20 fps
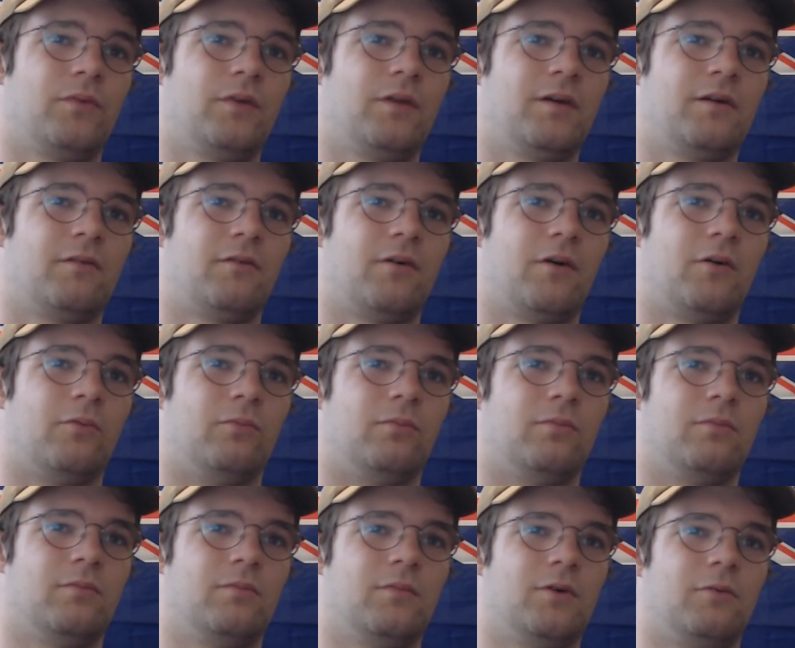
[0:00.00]
The
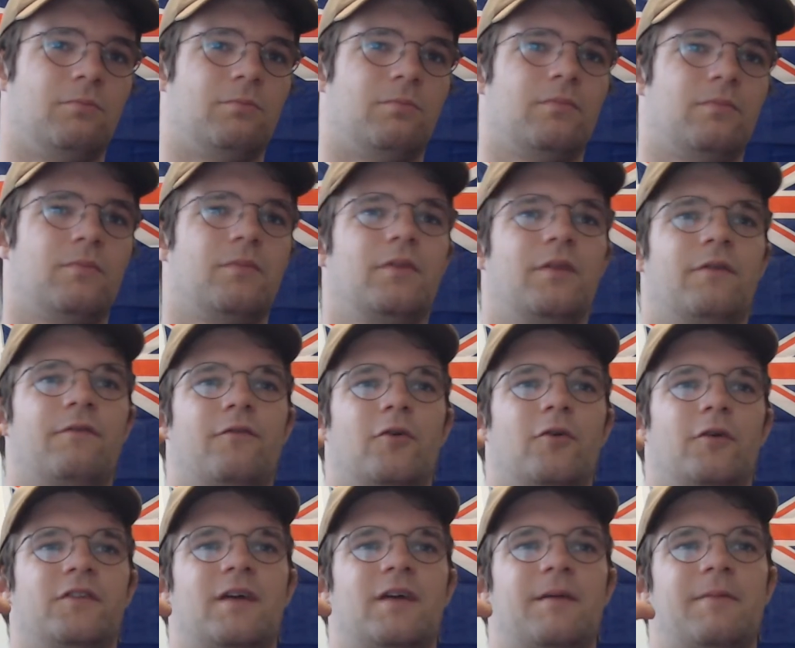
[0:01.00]

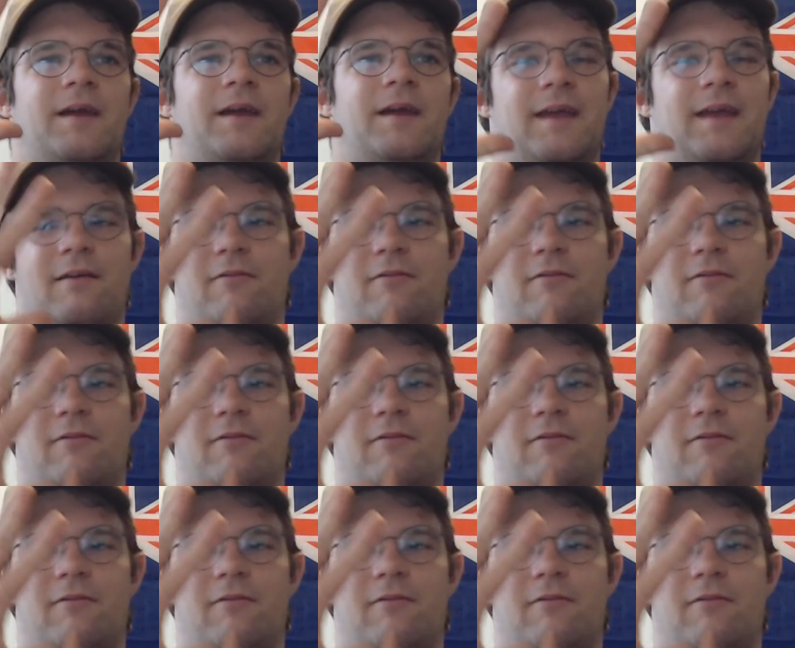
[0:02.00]
4th type, I can't